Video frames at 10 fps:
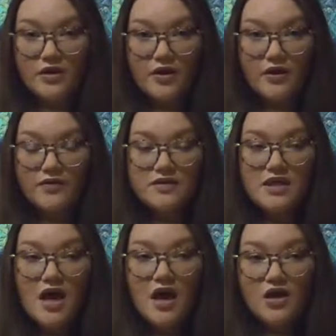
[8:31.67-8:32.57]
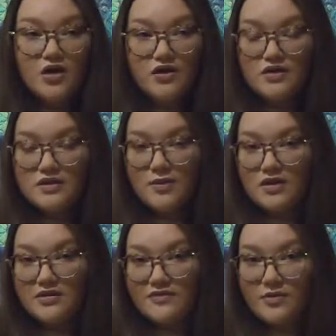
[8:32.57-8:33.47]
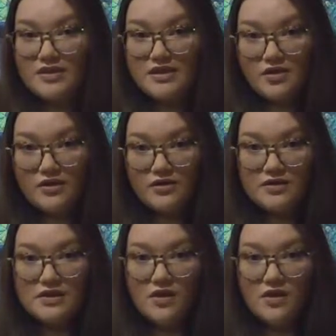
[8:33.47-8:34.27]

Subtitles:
clothes, you can use them on different materials.